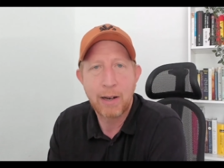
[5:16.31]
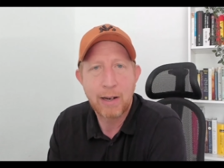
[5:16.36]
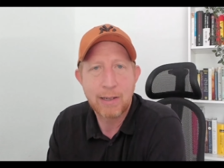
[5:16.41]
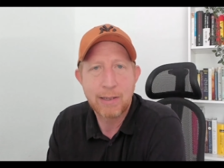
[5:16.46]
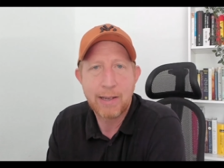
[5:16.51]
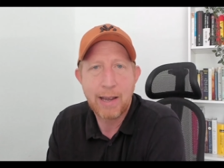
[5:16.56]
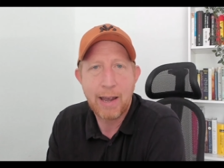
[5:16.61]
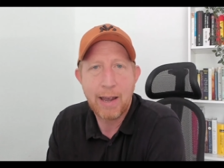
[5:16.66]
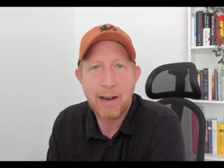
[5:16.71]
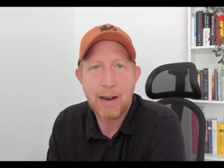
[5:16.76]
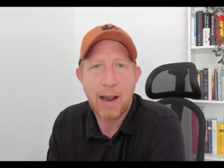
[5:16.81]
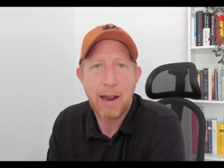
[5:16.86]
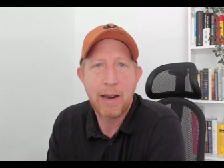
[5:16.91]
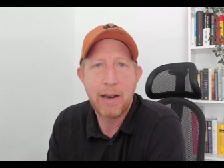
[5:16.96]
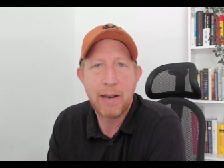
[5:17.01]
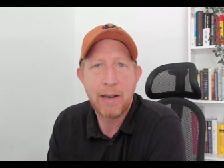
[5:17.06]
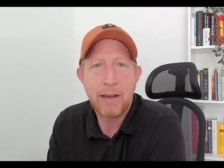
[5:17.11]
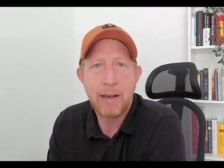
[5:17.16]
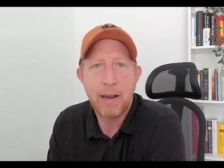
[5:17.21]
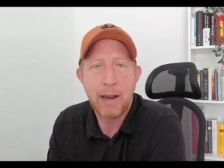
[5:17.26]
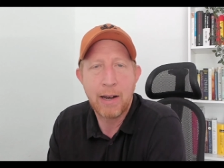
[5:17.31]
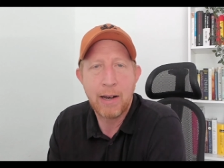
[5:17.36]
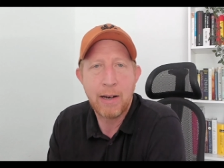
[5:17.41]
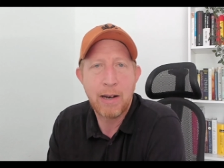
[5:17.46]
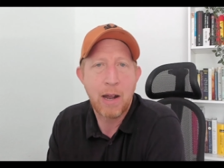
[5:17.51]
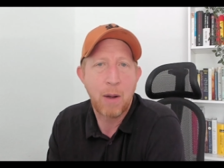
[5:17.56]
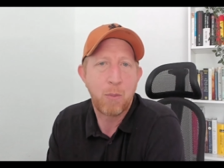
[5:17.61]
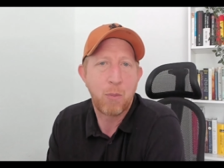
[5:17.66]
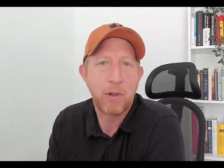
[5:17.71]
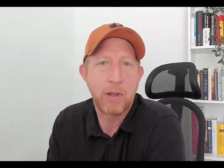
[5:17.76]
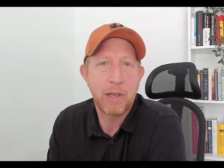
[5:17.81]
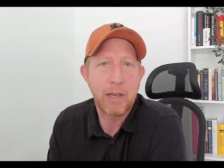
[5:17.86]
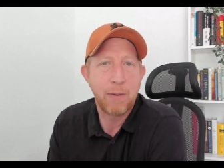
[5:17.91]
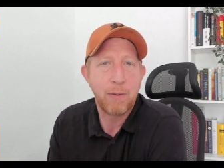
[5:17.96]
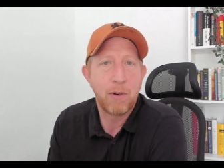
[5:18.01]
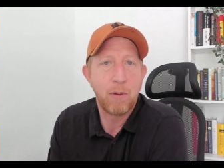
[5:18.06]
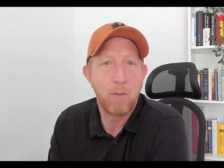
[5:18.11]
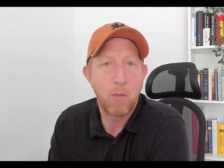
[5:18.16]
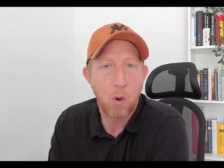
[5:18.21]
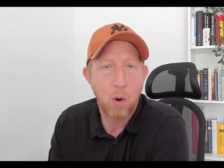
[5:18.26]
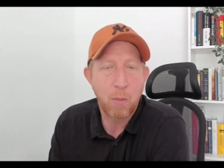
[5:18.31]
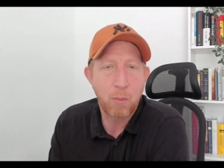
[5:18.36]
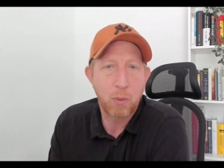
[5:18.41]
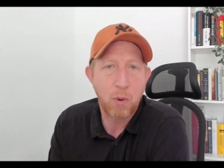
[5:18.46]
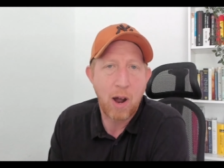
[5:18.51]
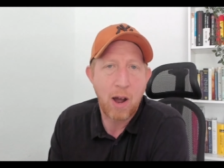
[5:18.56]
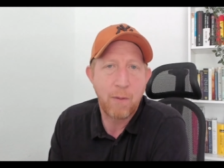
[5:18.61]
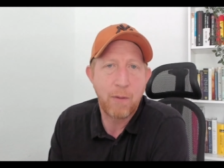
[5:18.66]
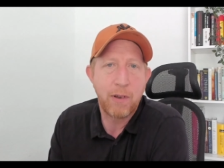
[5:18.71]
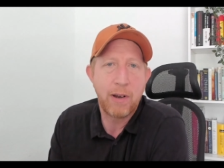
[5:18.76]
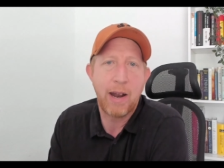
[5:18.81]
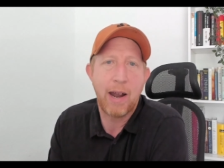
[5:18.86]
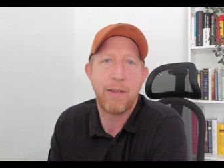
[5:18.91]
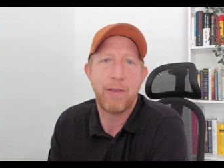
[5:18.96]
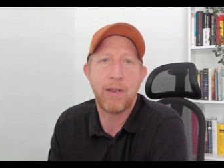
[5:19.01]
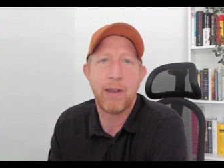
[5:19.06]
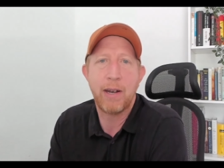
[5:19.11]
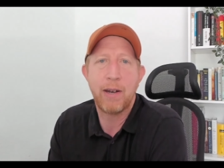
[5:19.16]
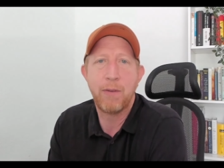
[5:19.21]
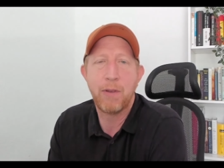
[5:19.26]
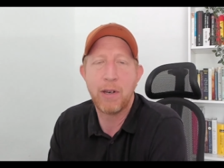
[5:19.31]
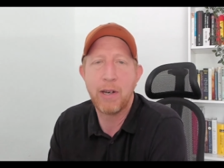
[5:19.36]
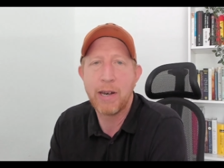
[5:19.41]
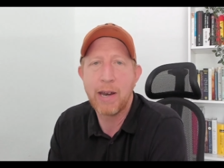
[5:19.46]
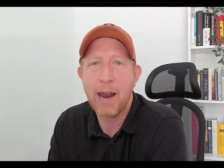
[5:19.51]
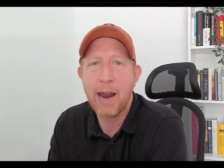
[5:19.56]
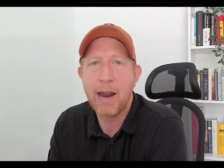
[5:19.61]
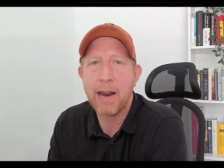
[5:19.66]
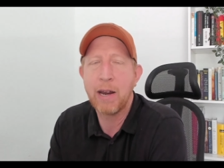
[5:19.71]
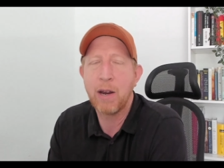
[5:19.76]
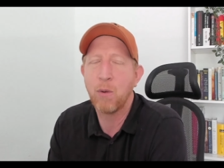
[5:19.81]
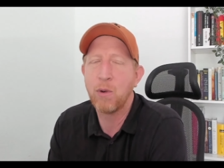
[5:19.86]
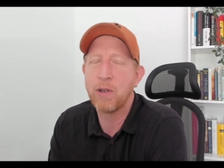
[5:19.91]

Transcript: Like I said, I ended up with even more profit at the end of the day.